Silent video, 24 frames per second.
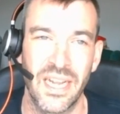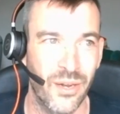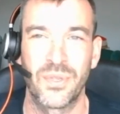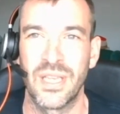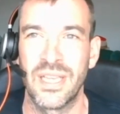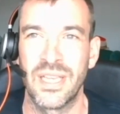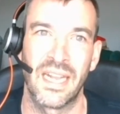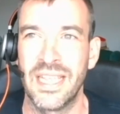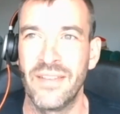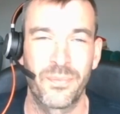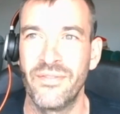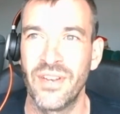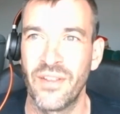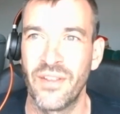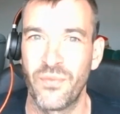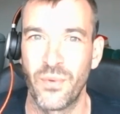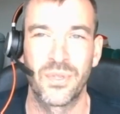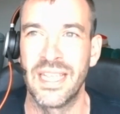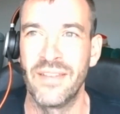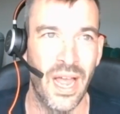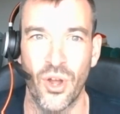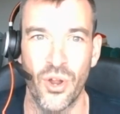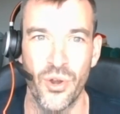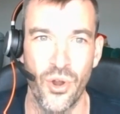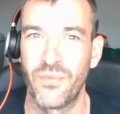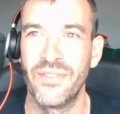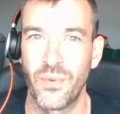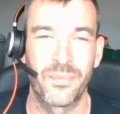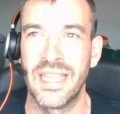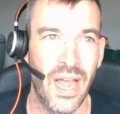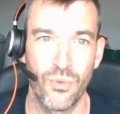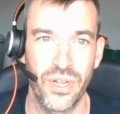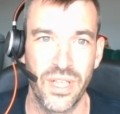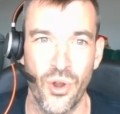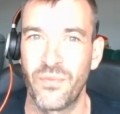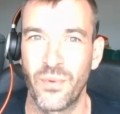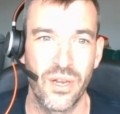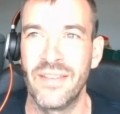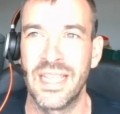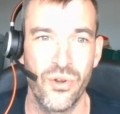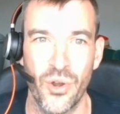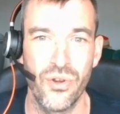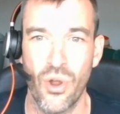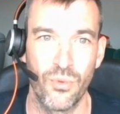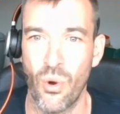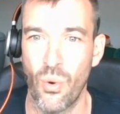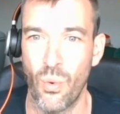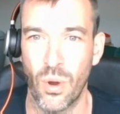Even if we've got no money,
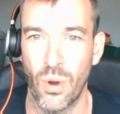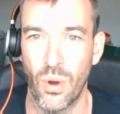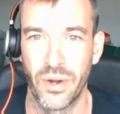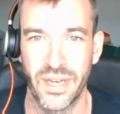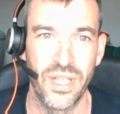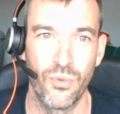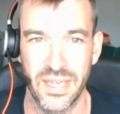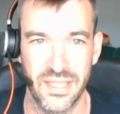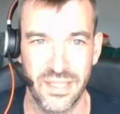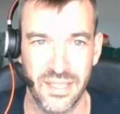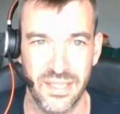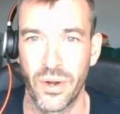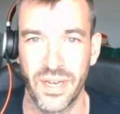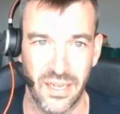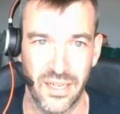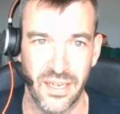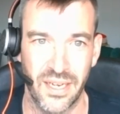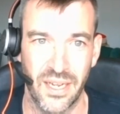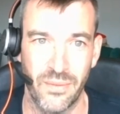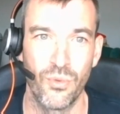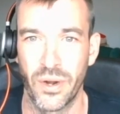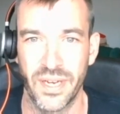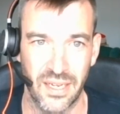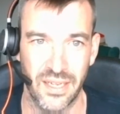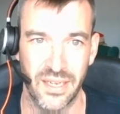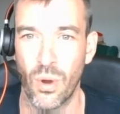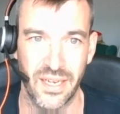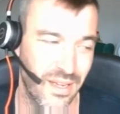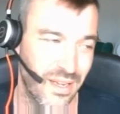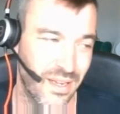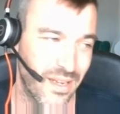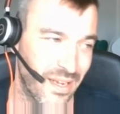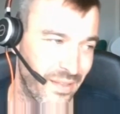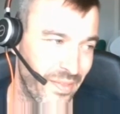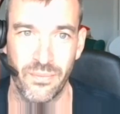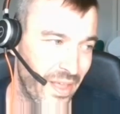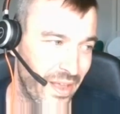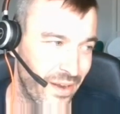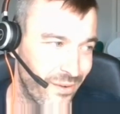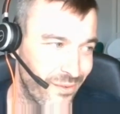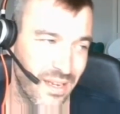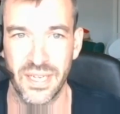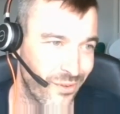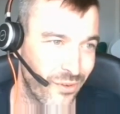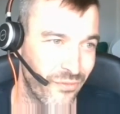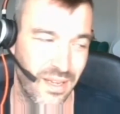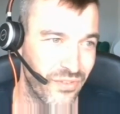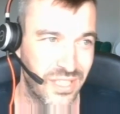no one is selling him. And
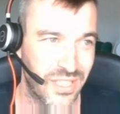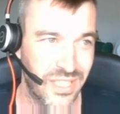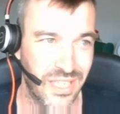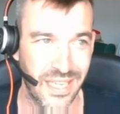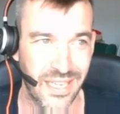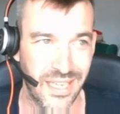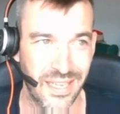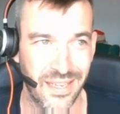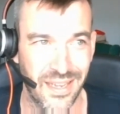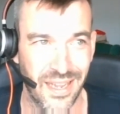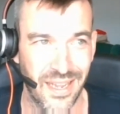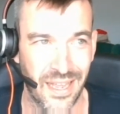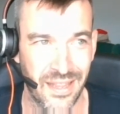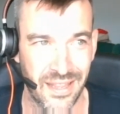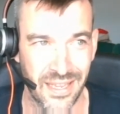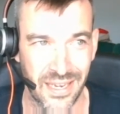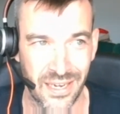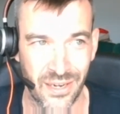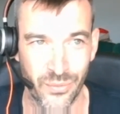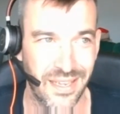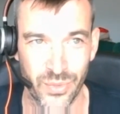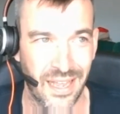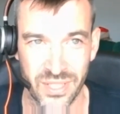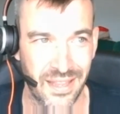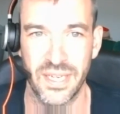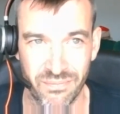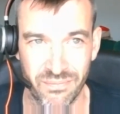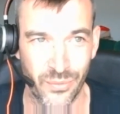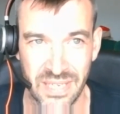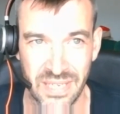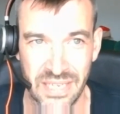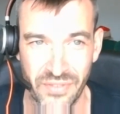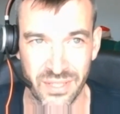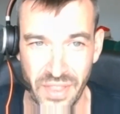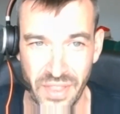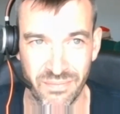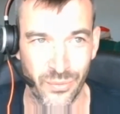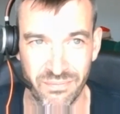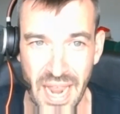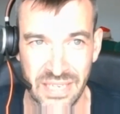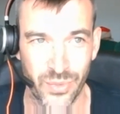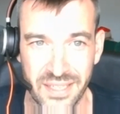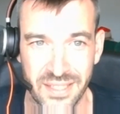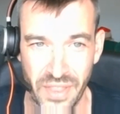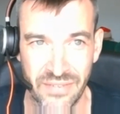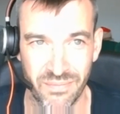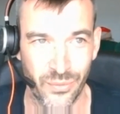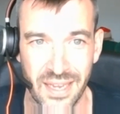then obviously, I think it was even the
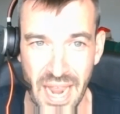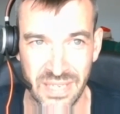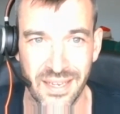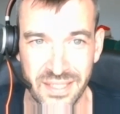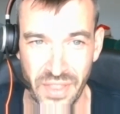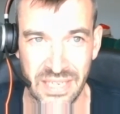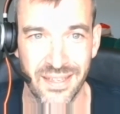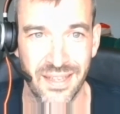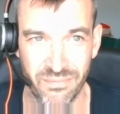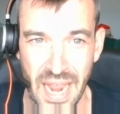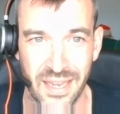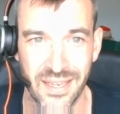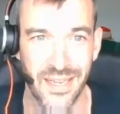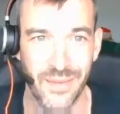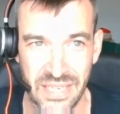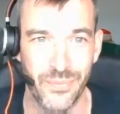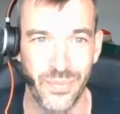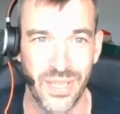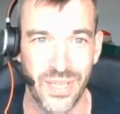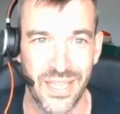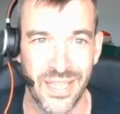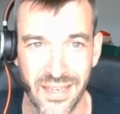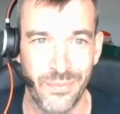next day that it'd be